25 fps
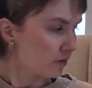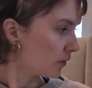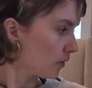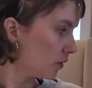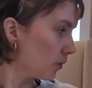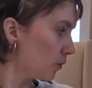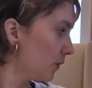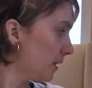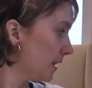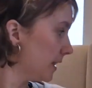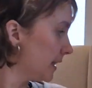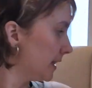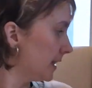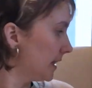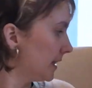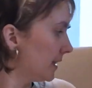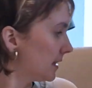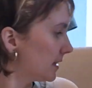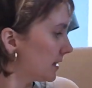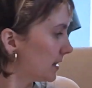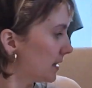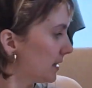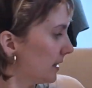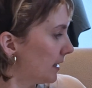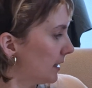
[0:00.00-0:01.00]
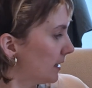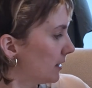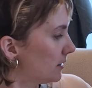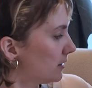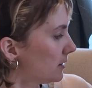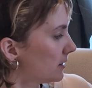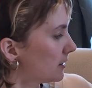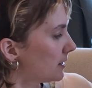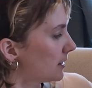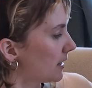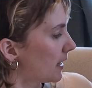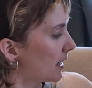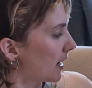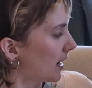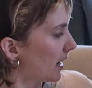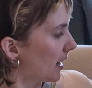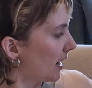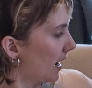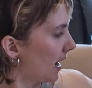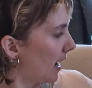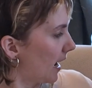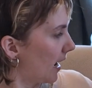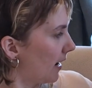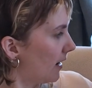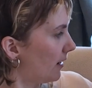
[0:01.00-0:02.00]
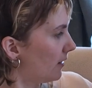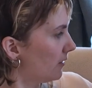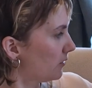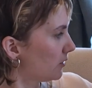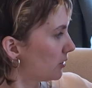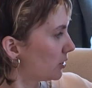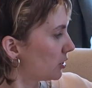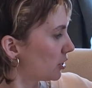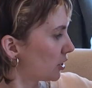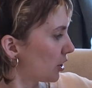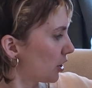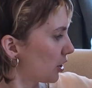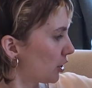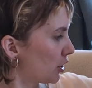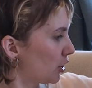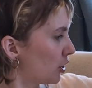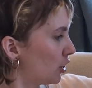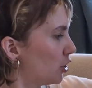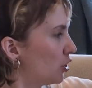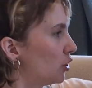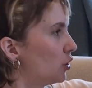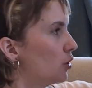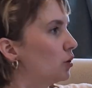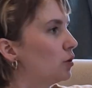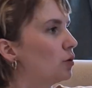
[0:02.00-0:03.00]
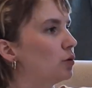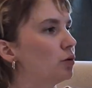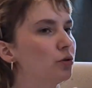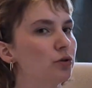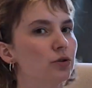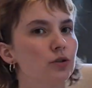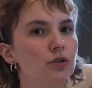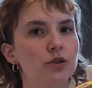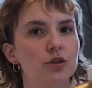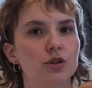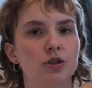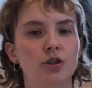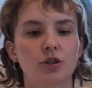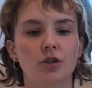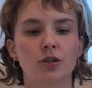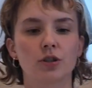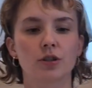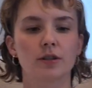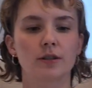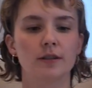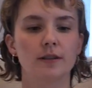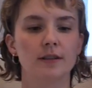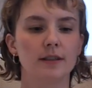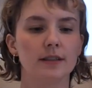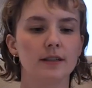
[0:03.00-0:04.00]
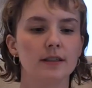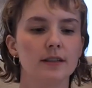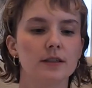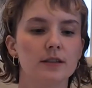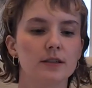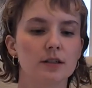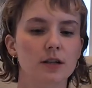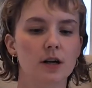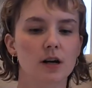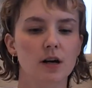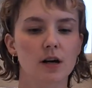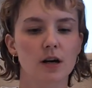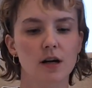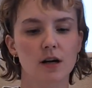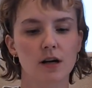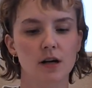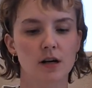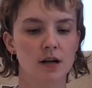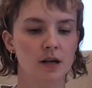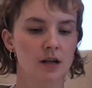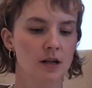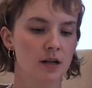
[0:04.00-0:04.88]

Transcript: with these needles that I have, which are huge. These are